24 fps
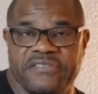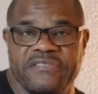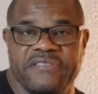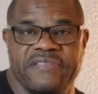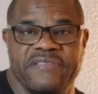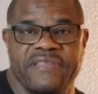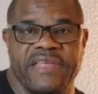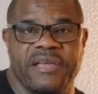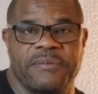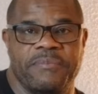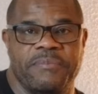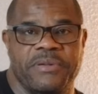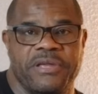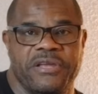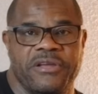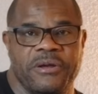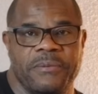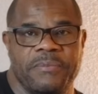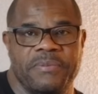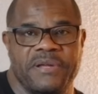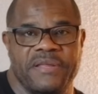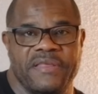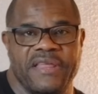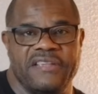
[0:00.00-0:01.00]
the neck
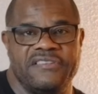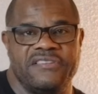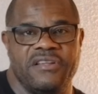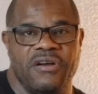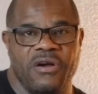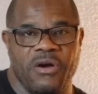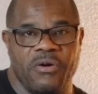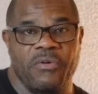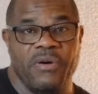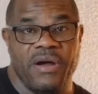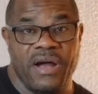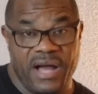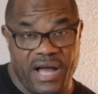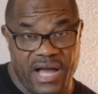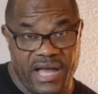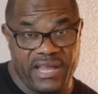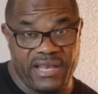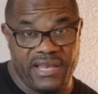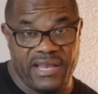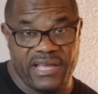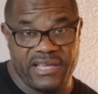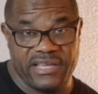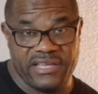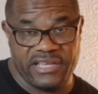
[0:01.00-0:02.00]
pickup because that's how I
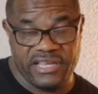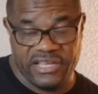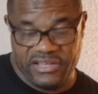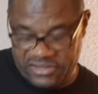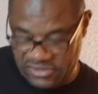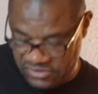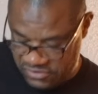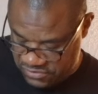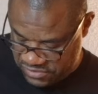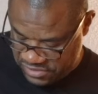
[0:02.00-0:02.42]
like it. You